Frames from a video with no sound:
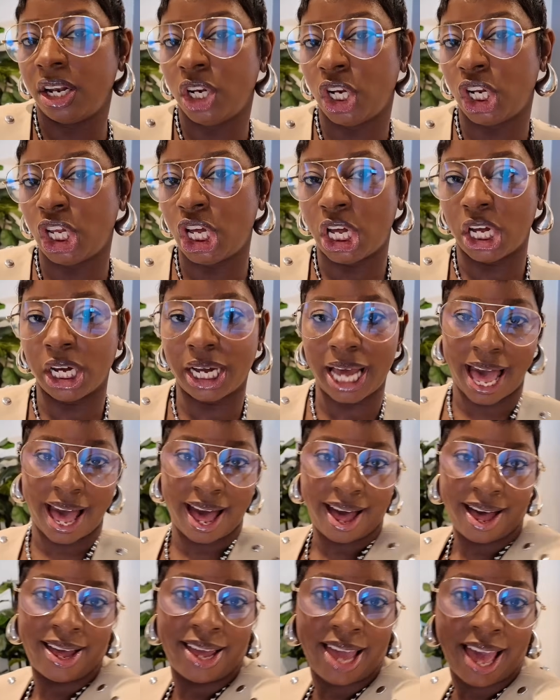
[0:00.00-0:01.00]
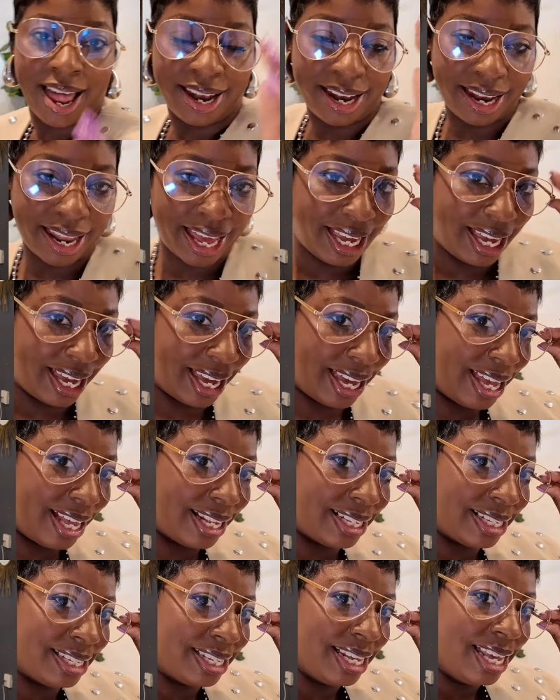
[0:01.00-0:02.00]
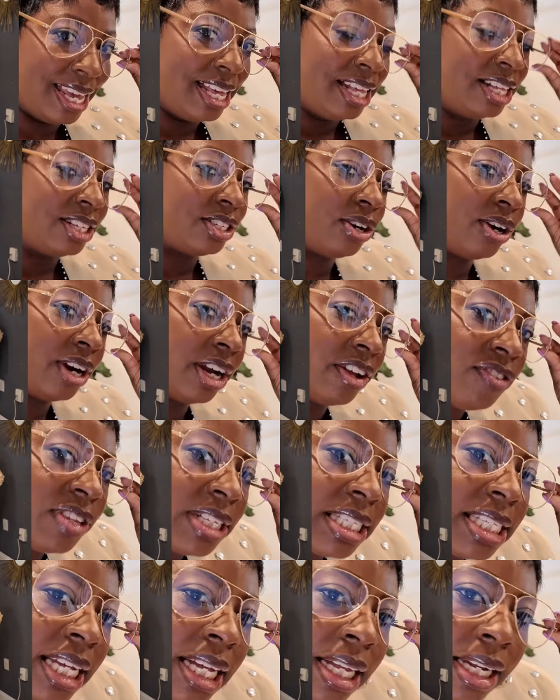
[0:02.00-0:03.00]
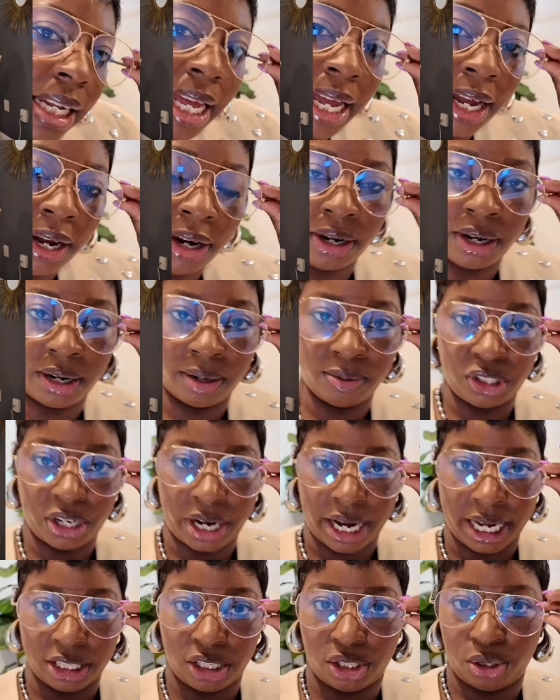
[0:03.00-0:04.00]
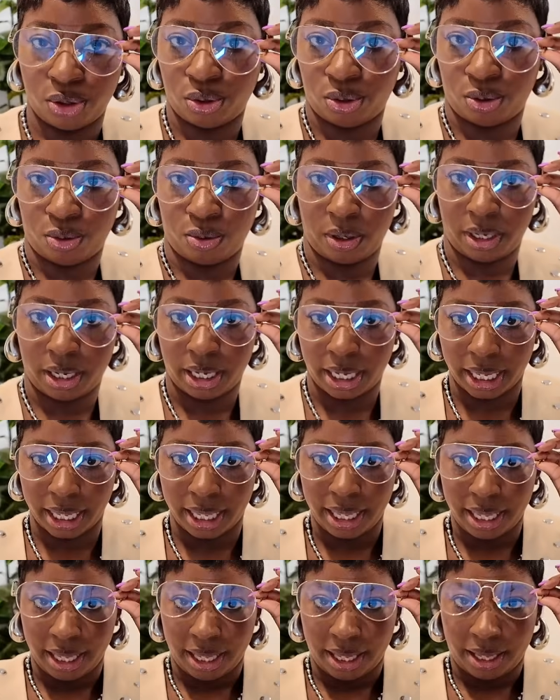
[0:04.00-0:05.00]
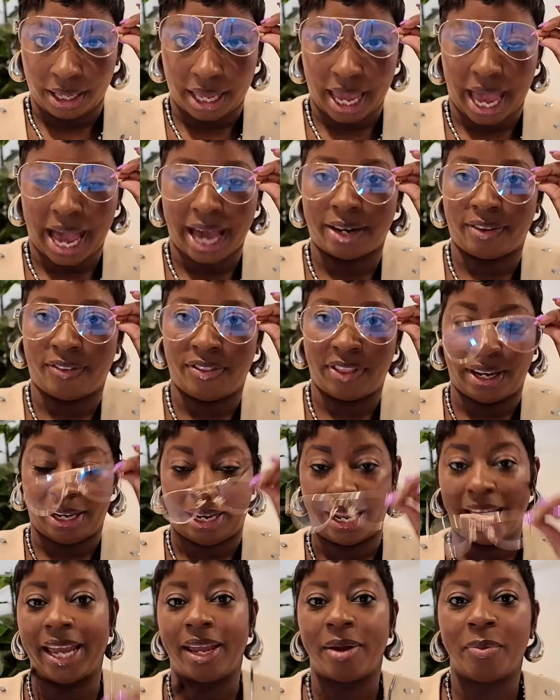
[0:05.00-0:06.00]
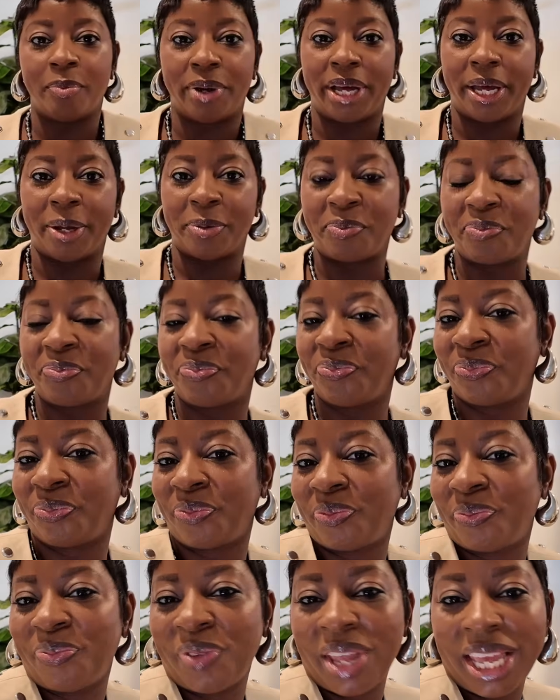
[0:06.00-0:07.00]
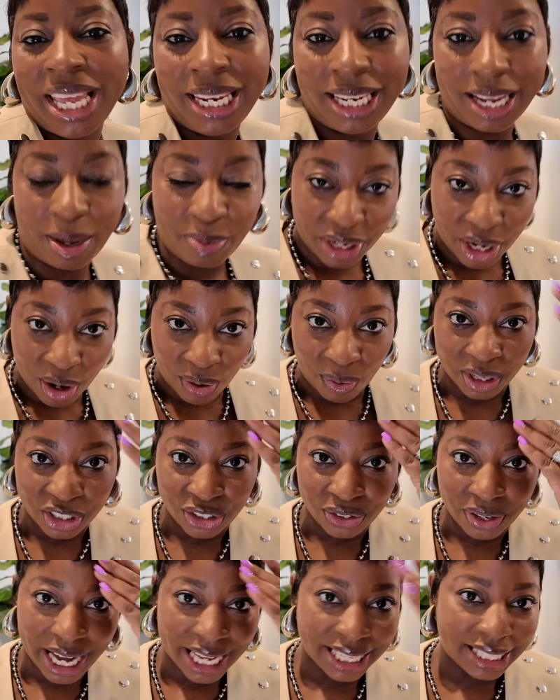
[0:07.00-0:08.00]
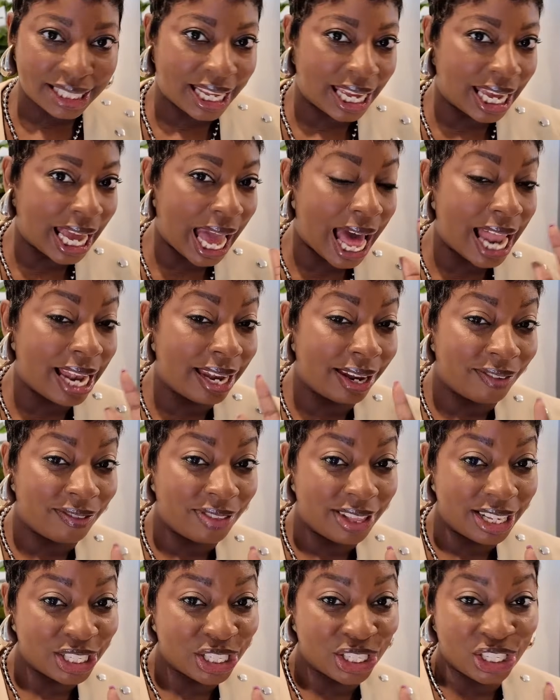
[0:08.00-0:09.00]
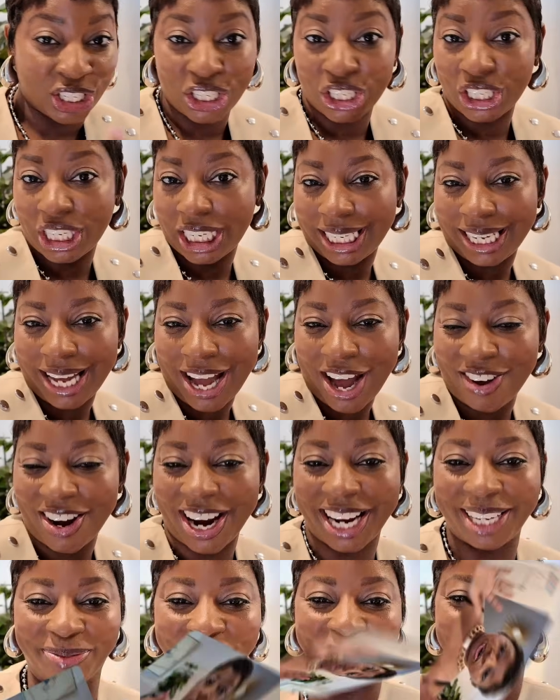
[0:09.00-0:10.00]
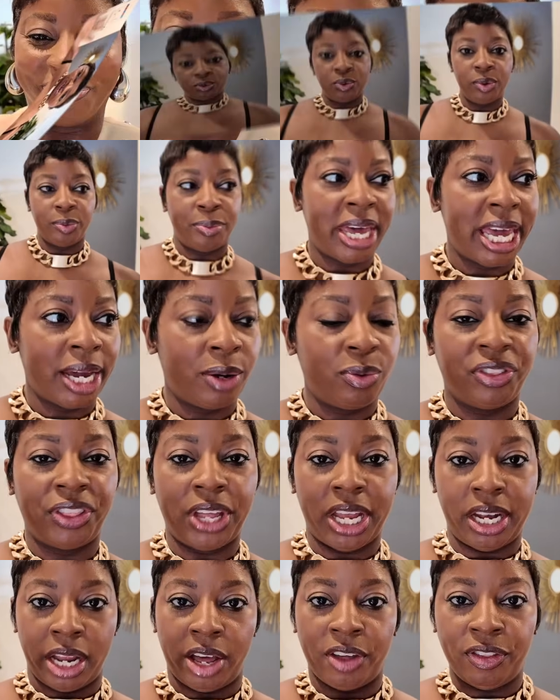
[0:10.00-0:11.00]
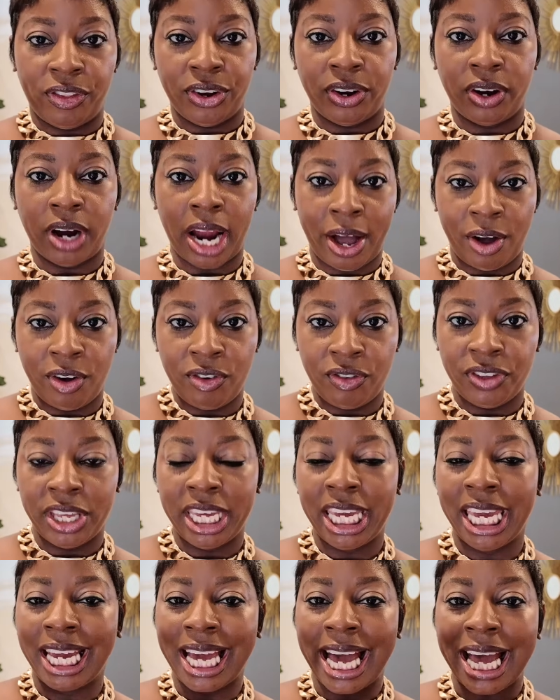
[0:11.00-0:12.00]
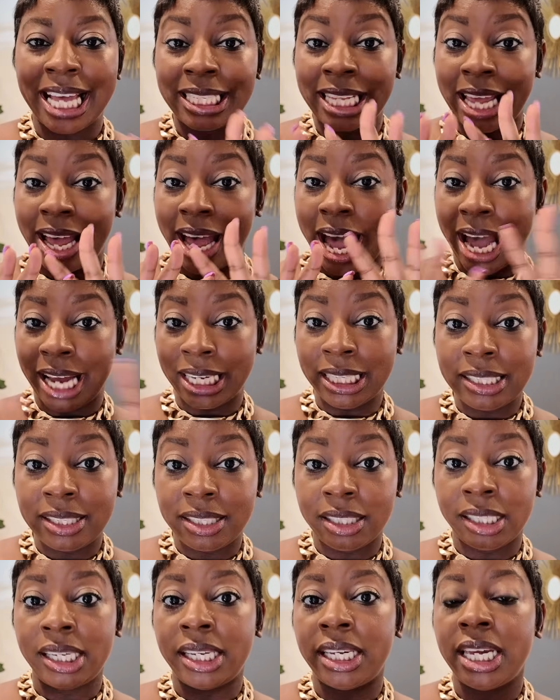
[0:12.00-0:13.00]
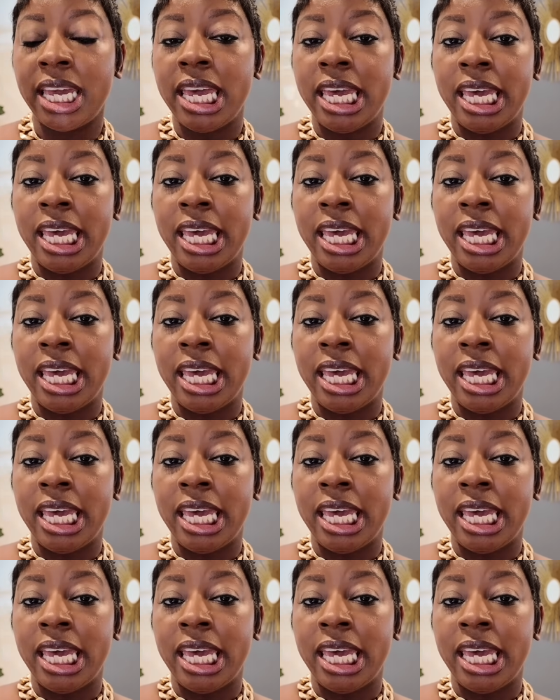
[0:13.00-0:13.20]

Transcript: look. I like it. Sorry if it's a glare, I'm trying to get out of the light, but let me know what you guys think. I love this look. All right, so we're back with another outfit, and guys, honestly,